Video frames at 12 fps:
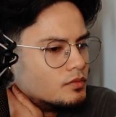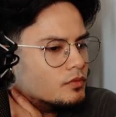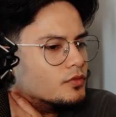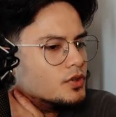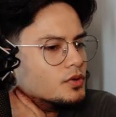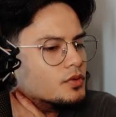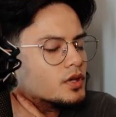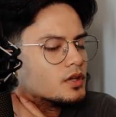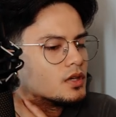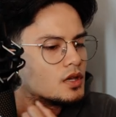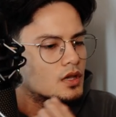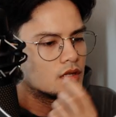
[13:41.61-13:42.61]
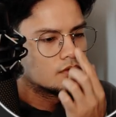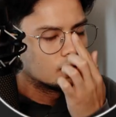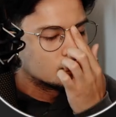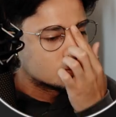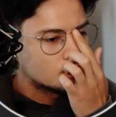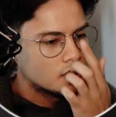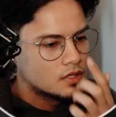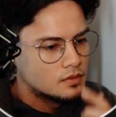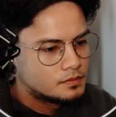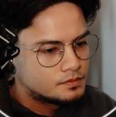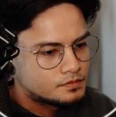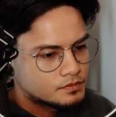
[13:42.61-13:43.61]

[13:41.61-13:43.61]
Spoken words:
view it in full speed.